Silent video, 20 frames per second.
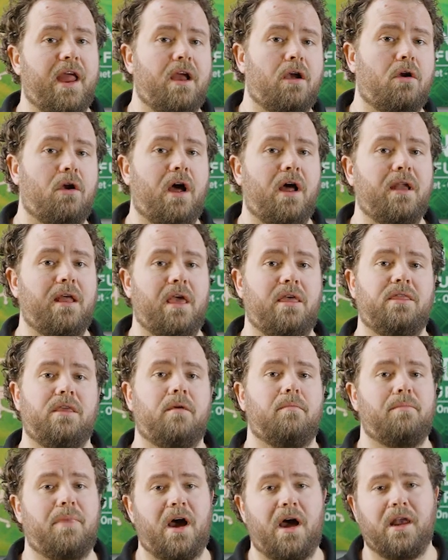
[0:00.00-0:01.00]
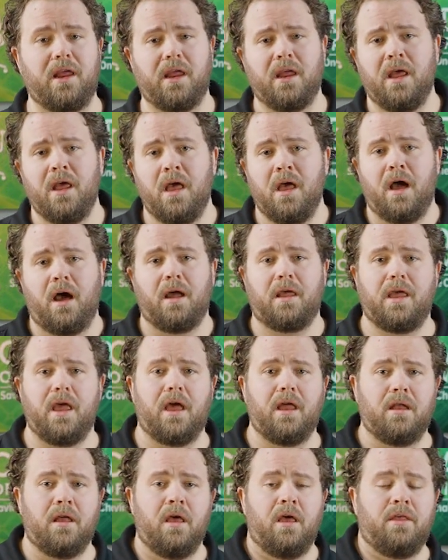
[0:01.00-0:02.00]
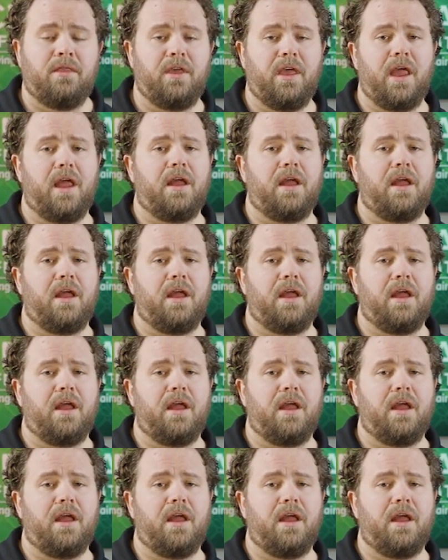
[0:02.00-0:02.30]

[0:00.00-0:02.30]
Aeron and the Embody. Again, the